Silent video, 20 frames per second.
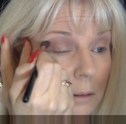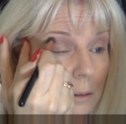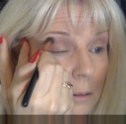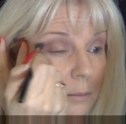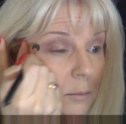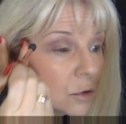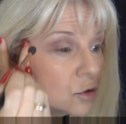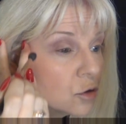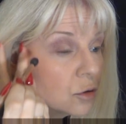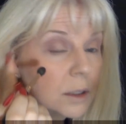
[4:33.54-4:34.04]

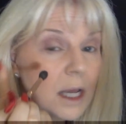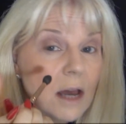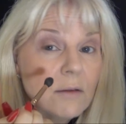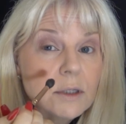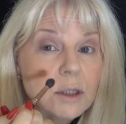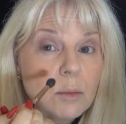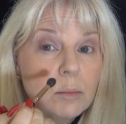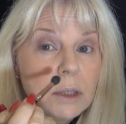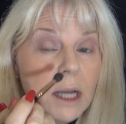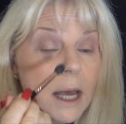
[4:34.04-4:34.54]
What you'll have
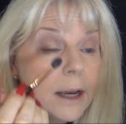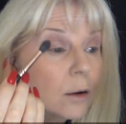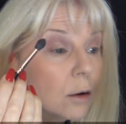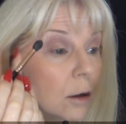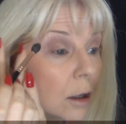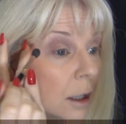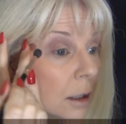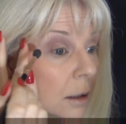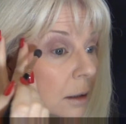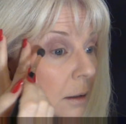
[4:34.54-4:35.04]
is a black
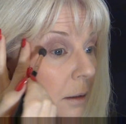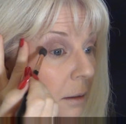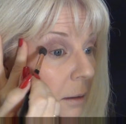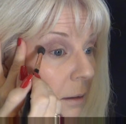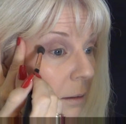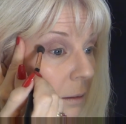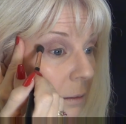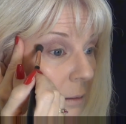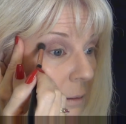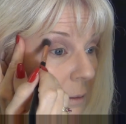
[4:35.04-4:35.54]
eye.
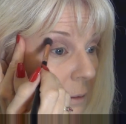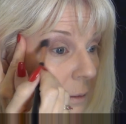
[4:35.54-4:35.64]
Right.